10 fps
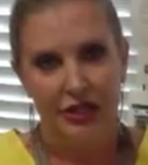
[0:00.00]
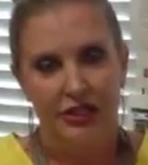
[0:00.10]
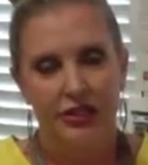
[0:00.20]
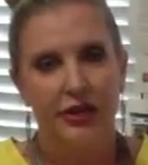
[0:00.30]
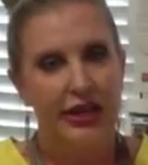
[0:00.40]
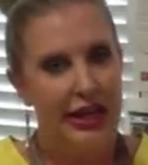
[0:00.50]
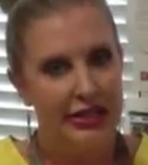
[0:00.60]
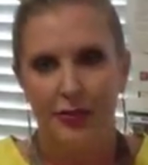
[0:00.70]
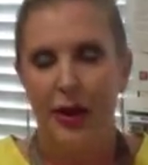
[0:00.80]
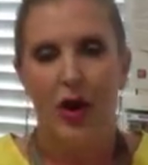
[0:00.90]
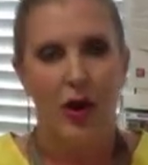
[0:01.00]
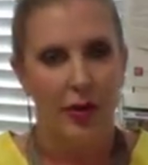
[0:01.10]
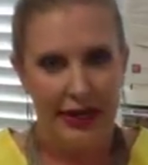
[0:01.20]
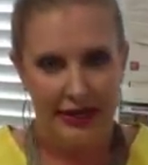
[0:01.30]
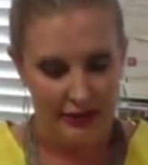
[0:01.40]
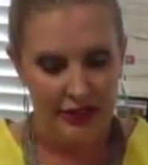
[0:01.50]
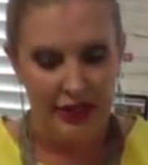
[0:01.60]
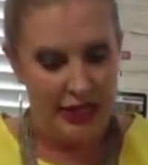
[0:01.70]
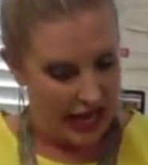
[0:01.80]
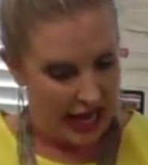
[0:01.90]
So yes, by all means,
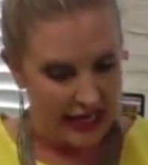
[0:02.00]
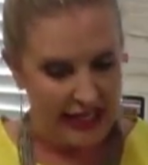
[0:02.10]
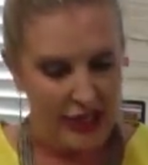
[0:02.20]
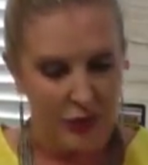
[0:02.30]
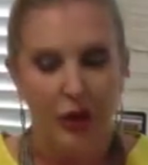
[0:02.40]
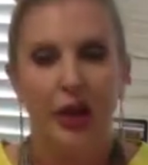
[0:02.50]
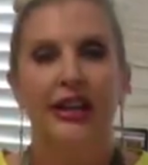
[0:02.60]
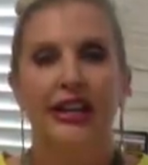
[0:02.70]
I get worried,